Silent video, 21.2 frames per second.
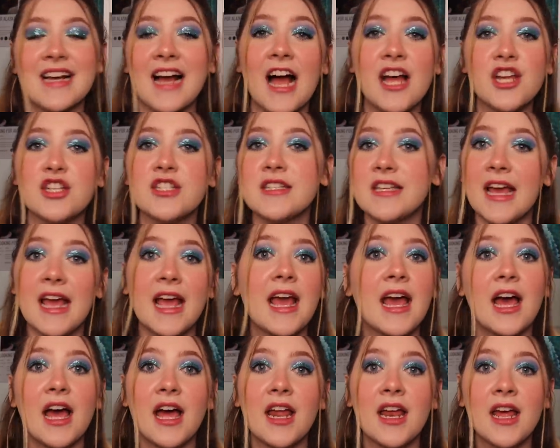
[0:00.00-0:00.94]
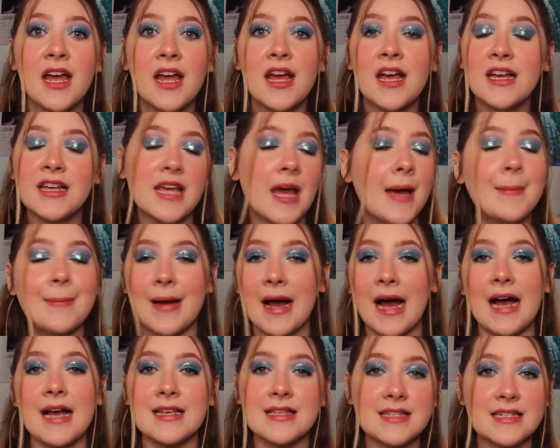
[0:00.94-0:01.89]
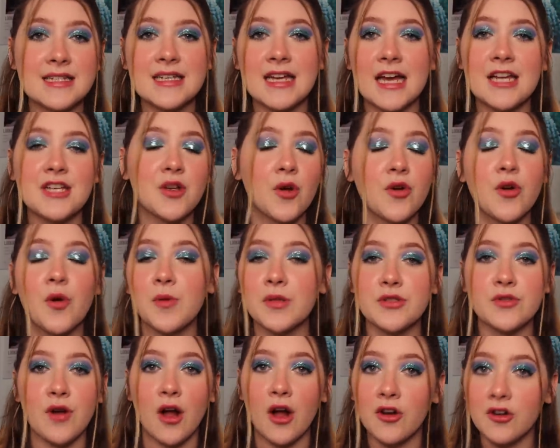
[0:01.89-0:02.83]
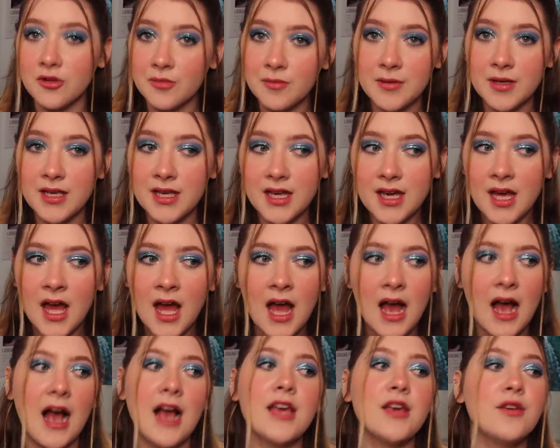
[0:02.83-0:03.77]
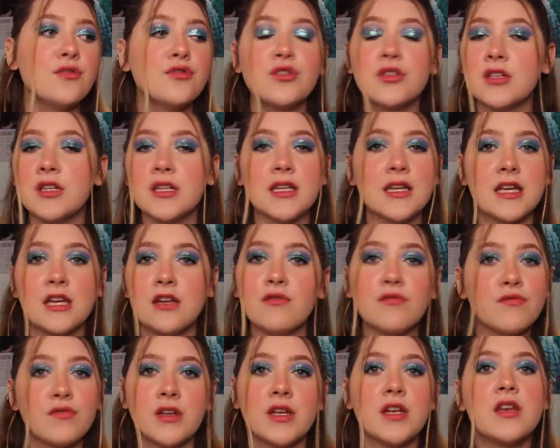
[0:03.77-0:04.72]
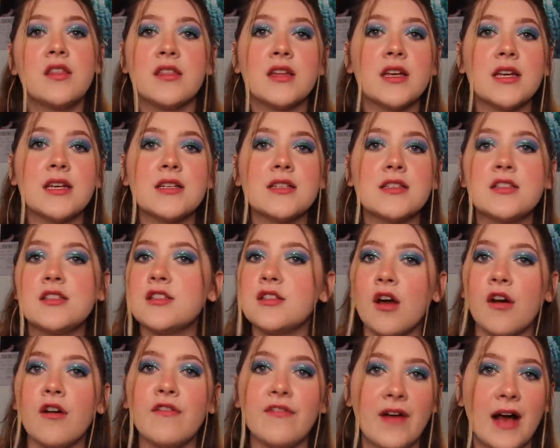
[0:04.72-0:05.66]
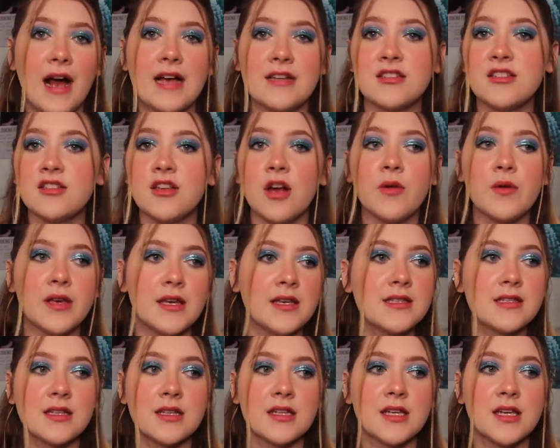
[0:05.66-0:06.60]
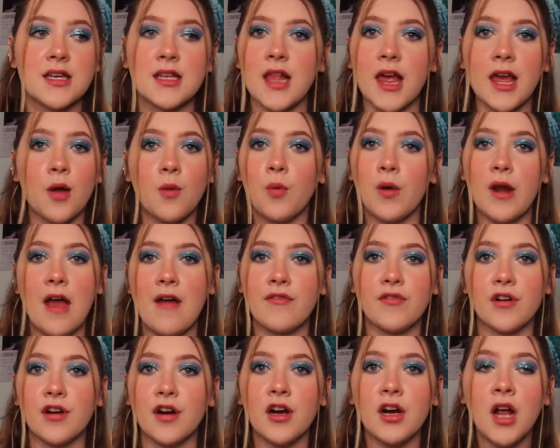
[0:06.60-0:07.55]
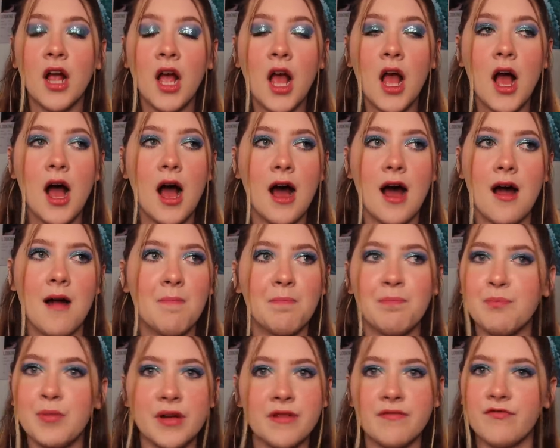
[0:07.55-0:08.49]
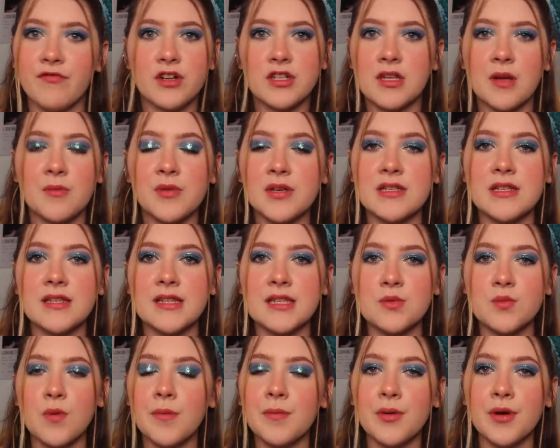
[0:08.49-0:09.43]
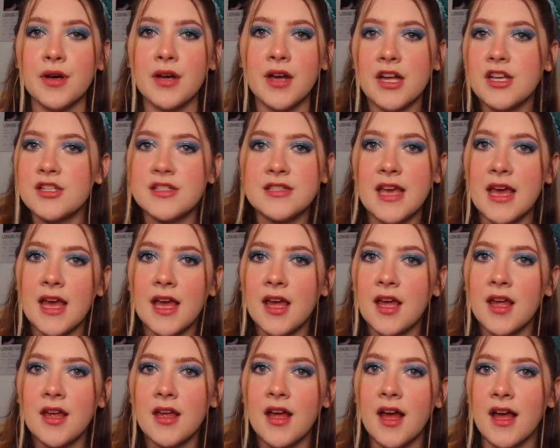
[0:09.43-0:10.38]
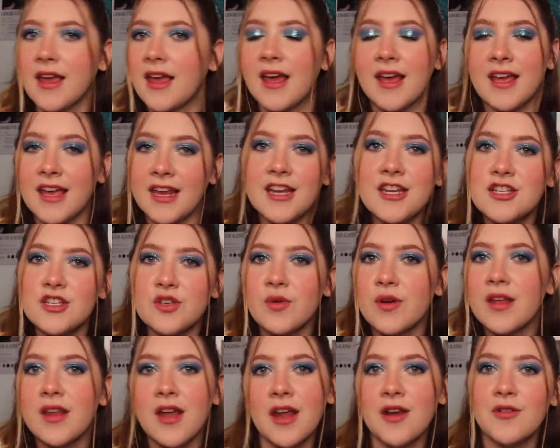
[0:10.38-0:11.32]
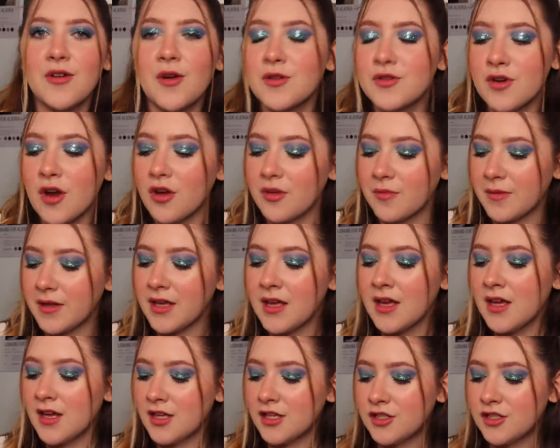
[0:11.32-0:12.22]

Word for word: Like, I just can't get past it. I don't know what's wrong with me. I usually can read things so fast, so easily, like whatever. Um, but for some reason, this one book, I just can't, I can't get into it. I don't know what's wrong with me.